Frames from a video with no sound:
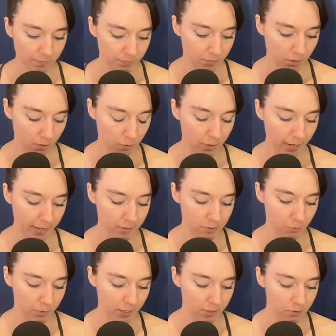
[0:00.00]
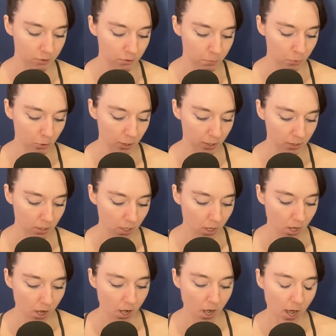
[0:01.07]
Okay, so we need 2 more.
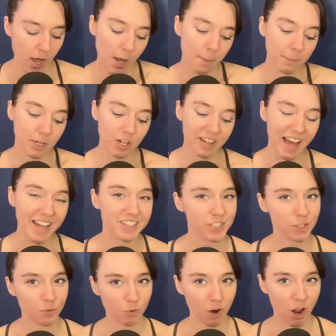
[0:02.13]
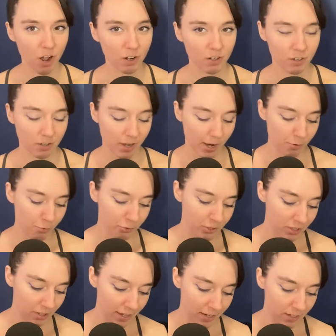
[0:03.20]
Classic rock. I
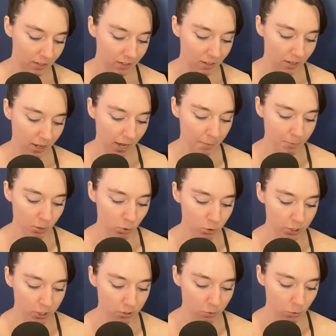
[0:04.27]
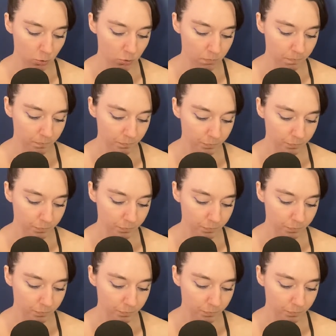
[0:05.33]
really like, I'm an old soul.